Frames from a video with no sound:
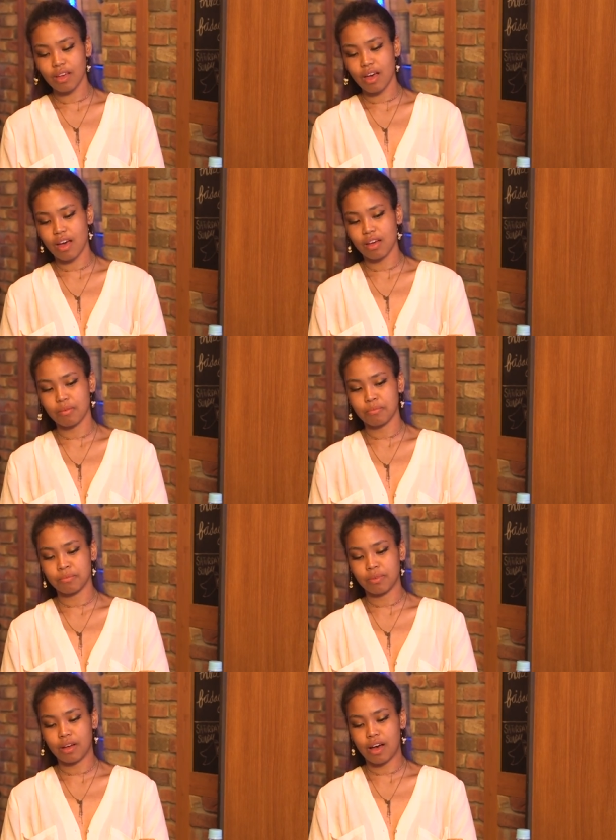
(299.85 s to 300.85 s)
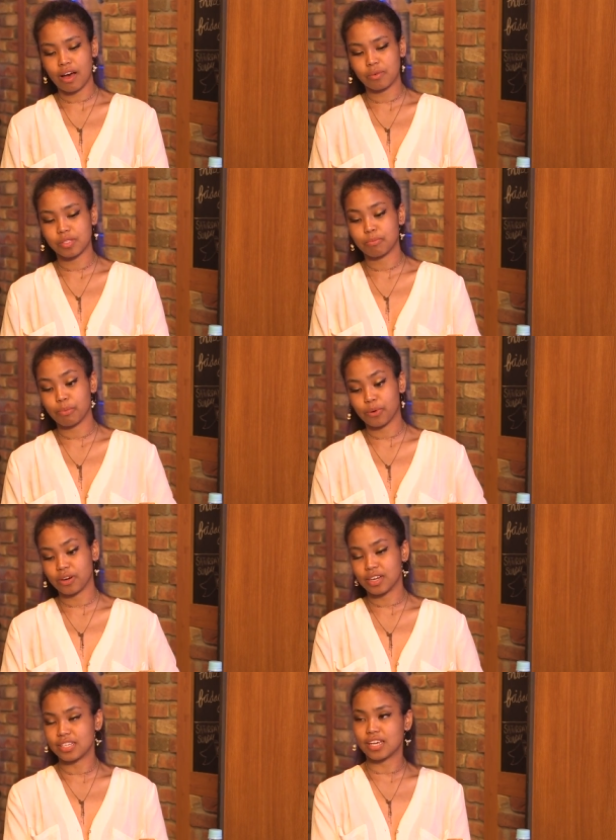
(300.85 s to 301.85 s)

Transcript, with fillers: I was born in